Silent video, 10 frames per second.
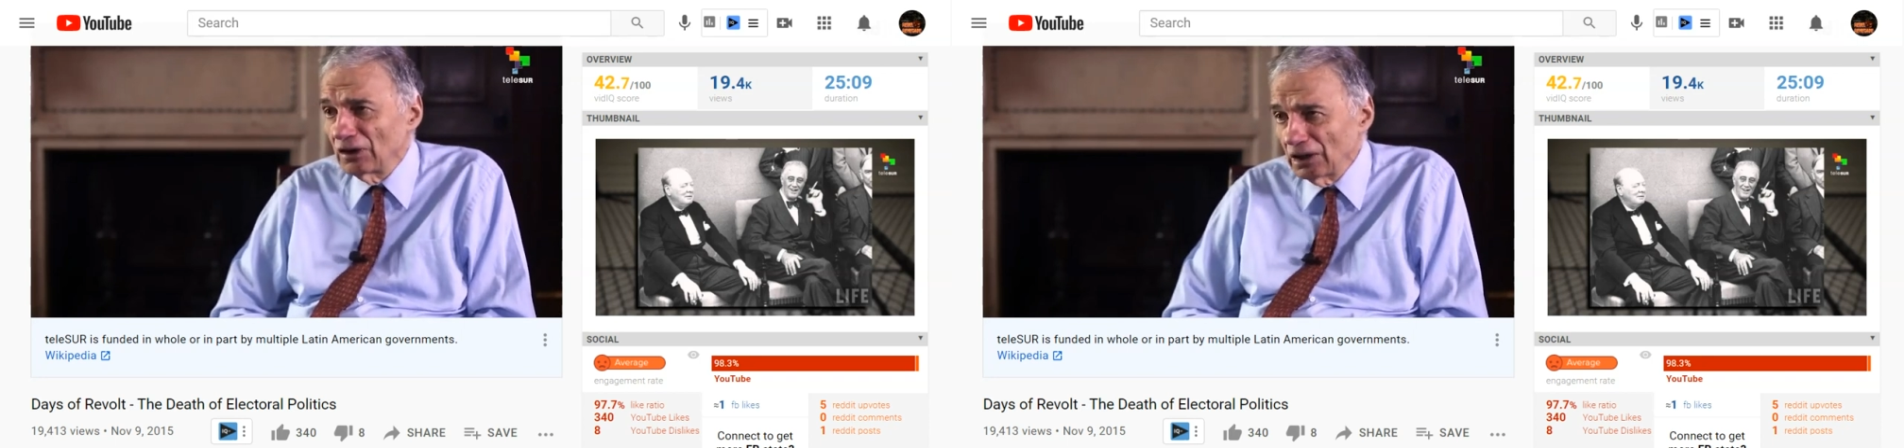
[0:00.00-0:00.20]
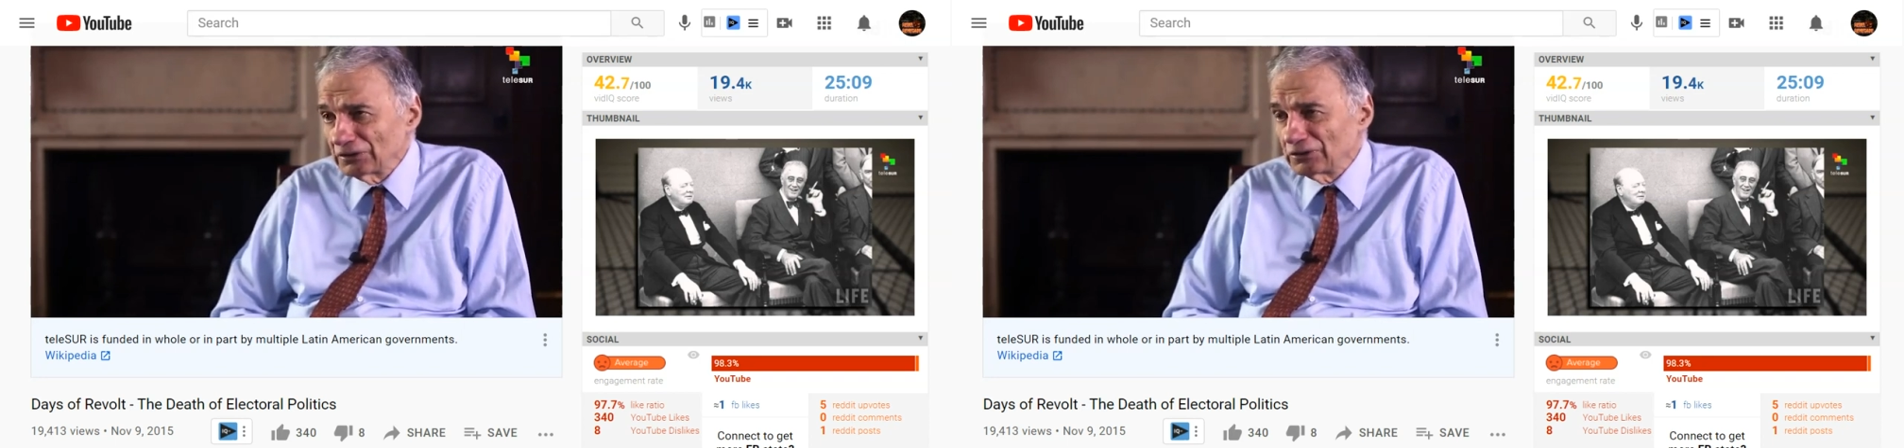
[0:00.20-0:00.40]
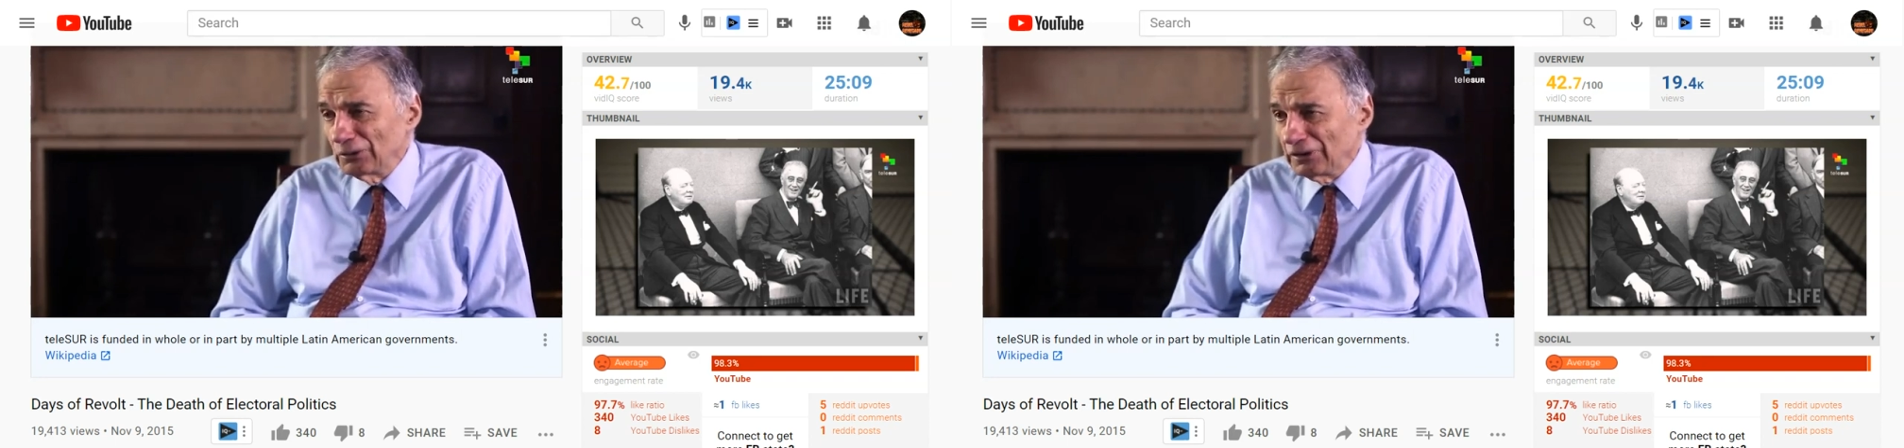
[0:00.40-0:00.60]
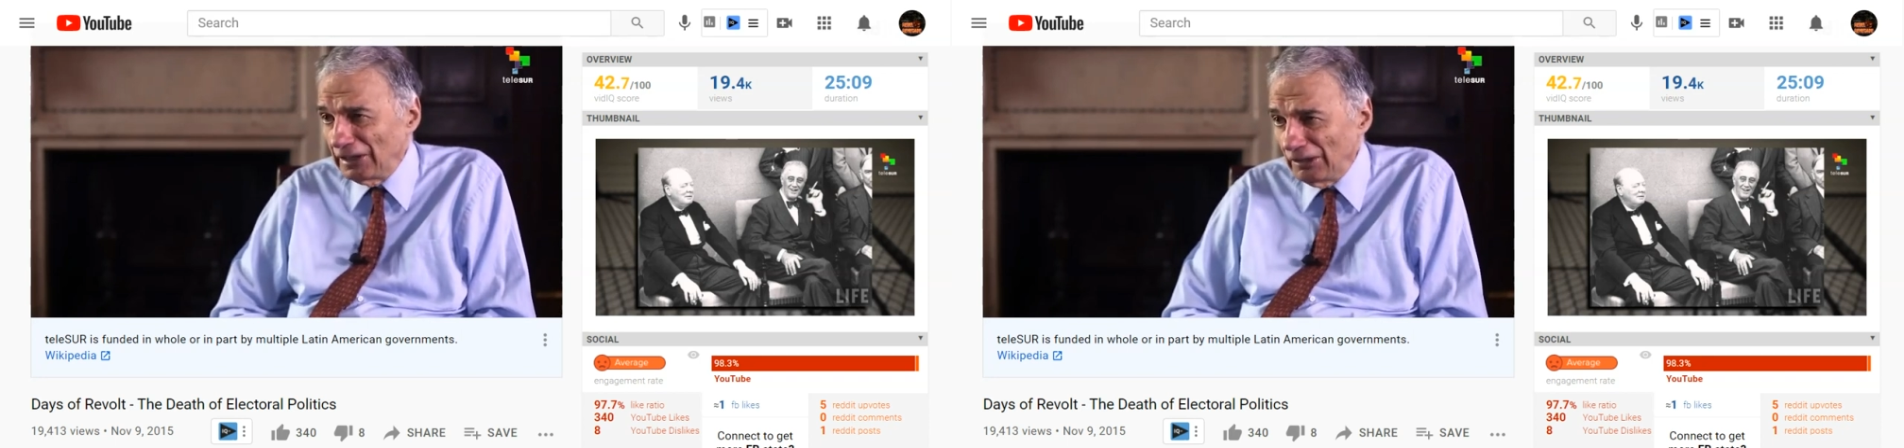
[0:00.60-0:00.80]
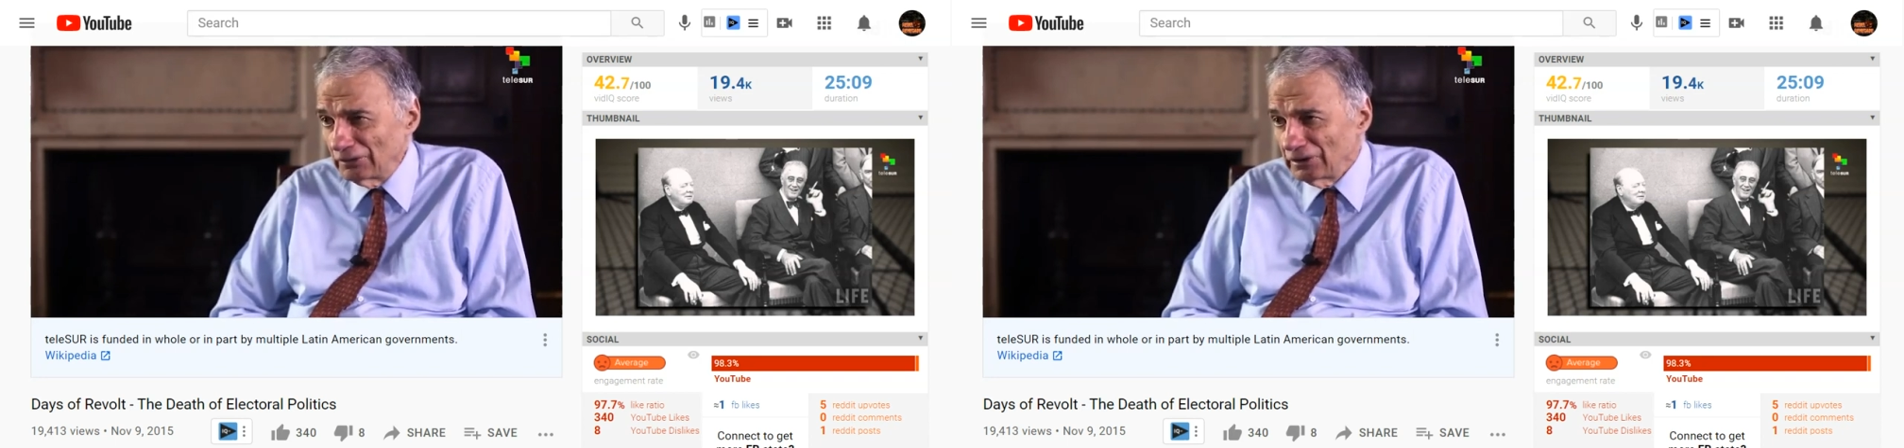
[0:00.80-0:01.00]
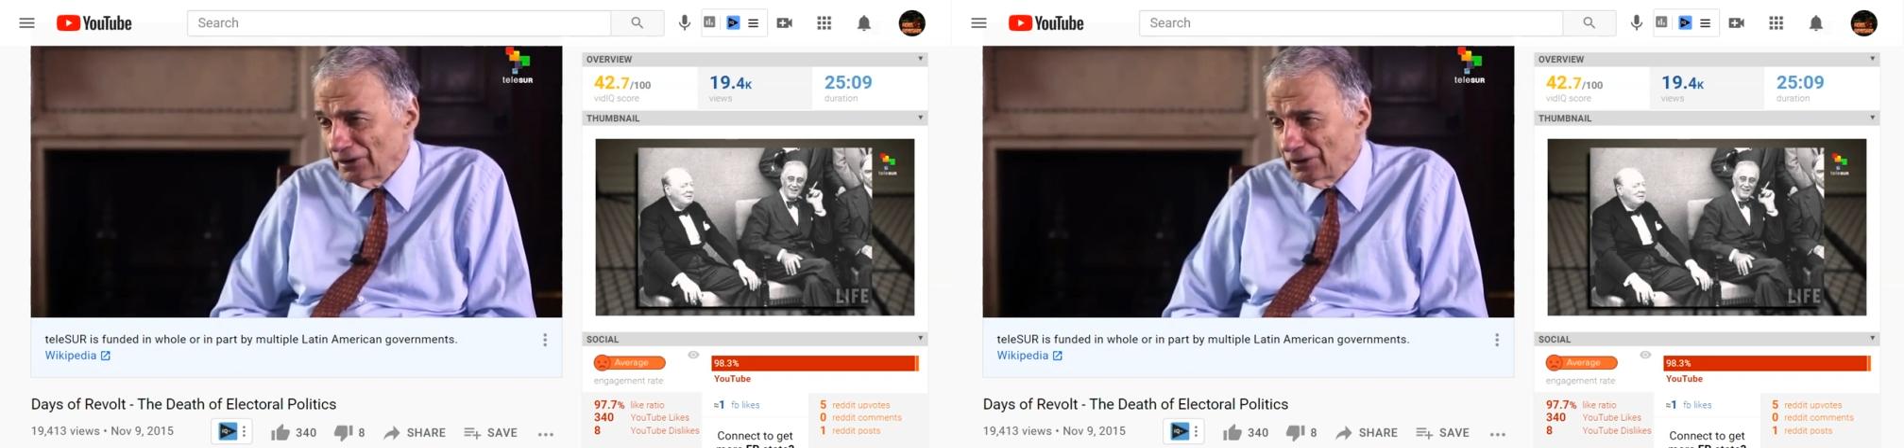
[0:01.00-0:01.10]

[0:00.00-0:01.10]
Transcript: called to account